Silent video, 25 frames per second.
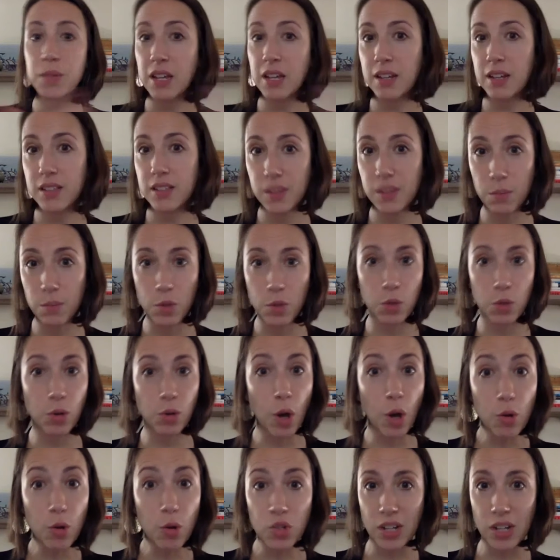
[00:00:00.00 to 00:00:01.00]
obtain
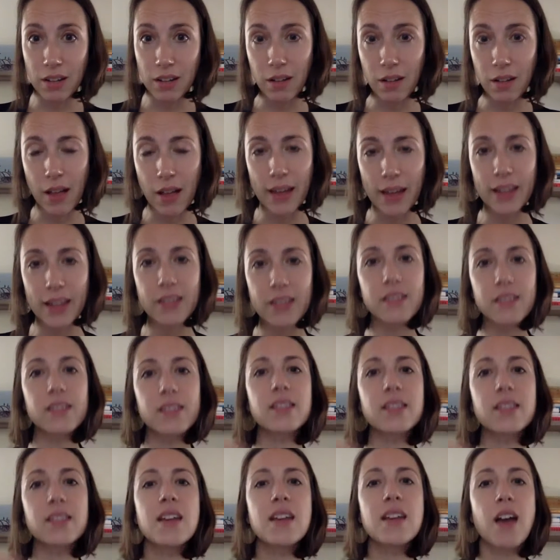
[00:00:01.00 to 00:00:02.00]
some new coaching
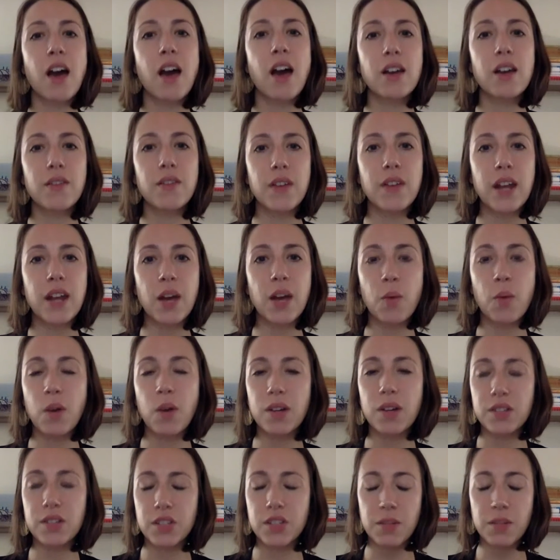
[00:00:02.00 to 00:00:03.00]
clients out of it.
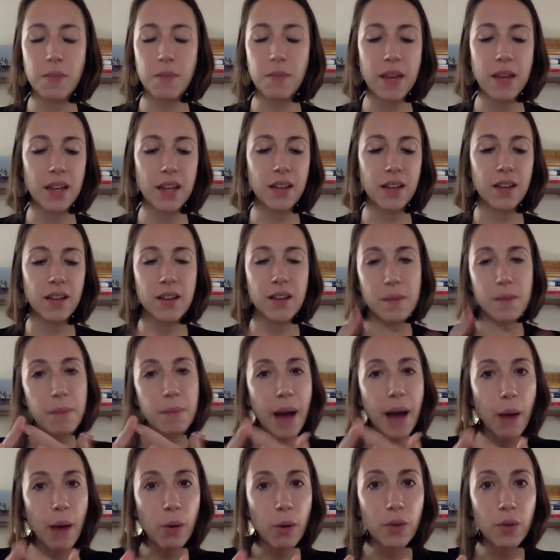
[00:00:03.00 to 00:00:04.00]
I want to make
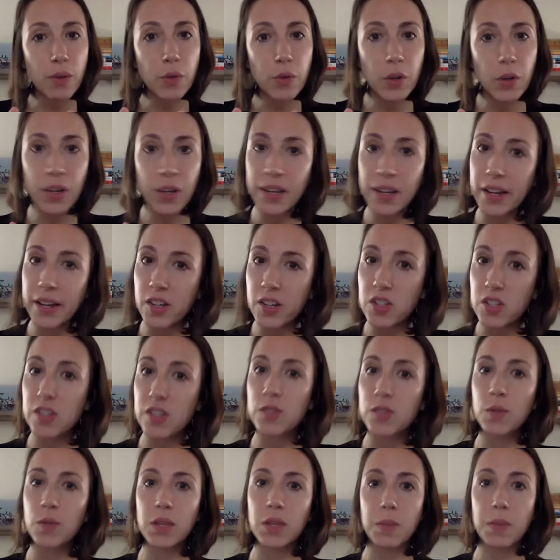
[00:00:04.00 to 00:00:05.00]
powerful
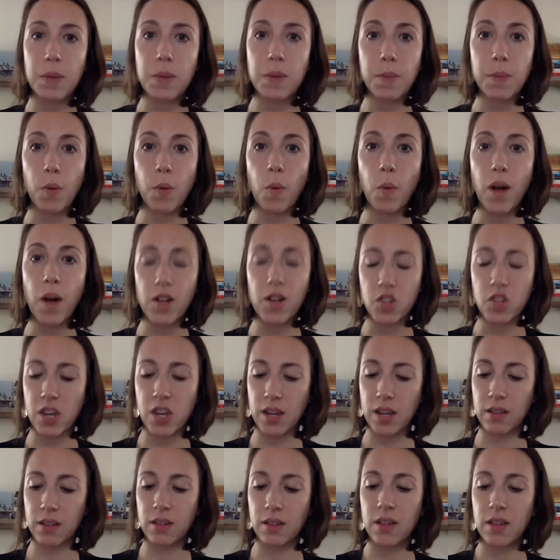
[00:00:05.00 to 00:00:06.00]
connections with the people
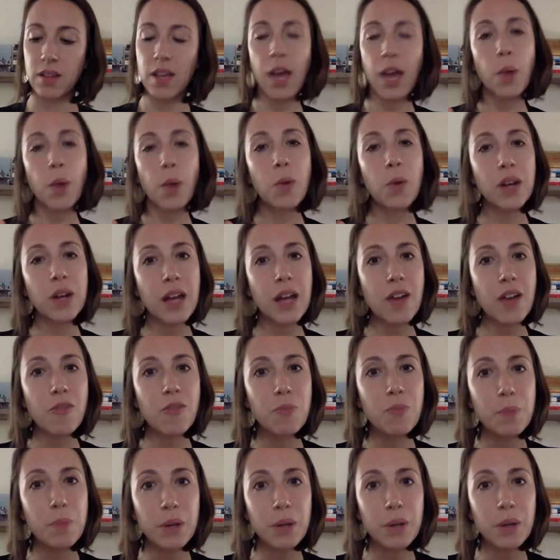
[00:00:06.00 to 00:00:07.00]
watching. I
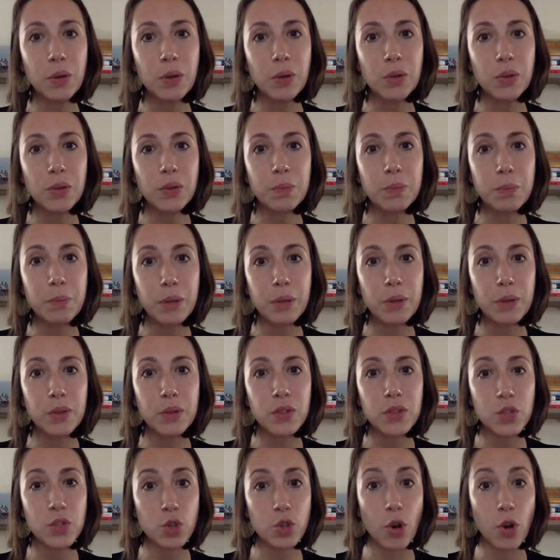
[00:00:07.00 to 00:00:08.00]
want to have
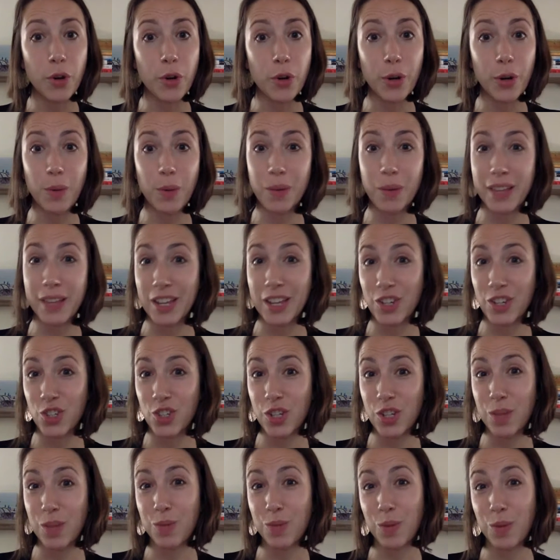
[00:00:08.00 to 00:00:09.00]
built stronger
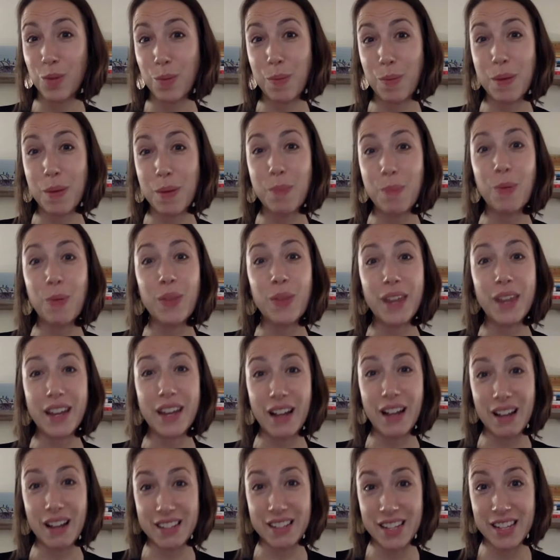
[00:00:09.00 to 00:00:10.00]
relationships with the
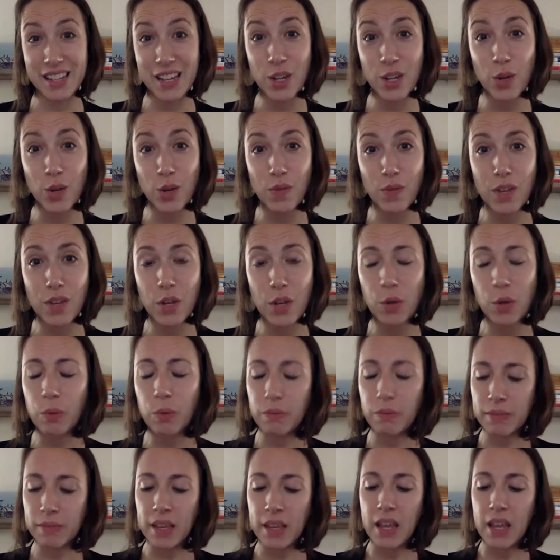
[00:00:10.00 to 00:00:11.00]
people that I got to
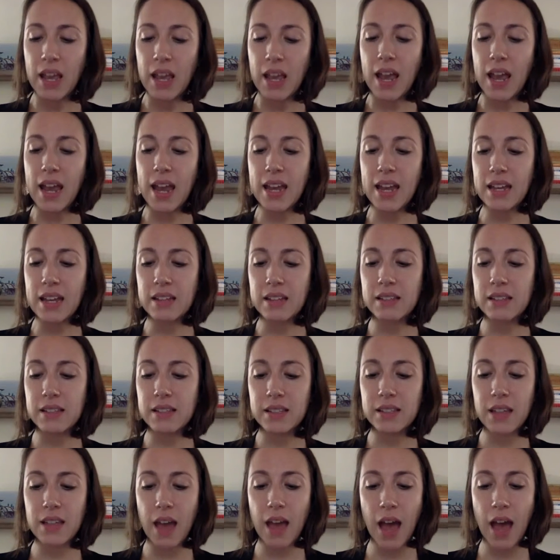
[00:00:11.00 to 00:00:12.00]
interview.
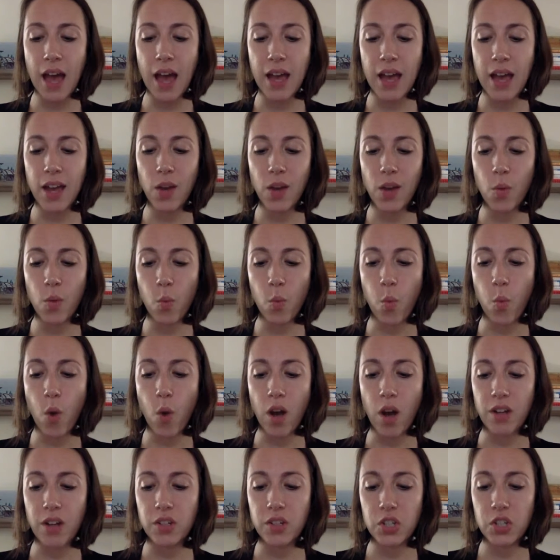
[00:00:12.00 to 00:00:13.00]
And I
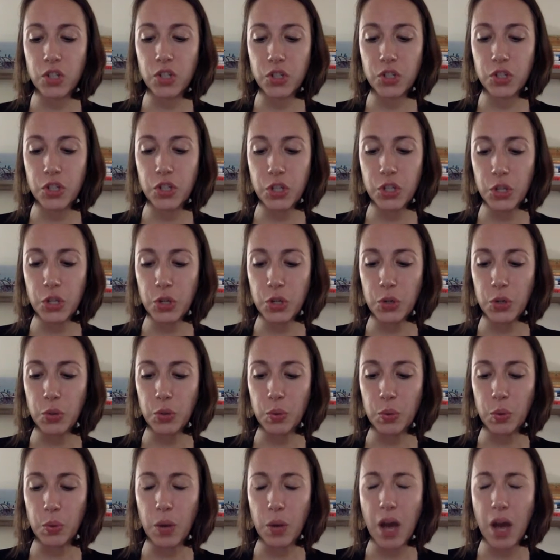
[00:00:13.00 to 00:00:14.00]
want
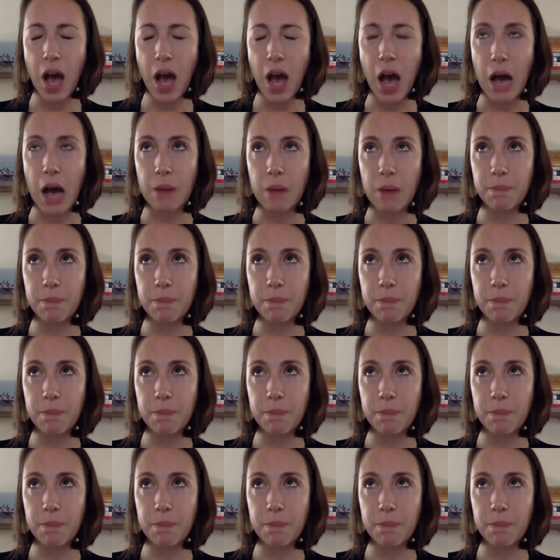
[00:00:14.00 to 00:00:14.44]
to,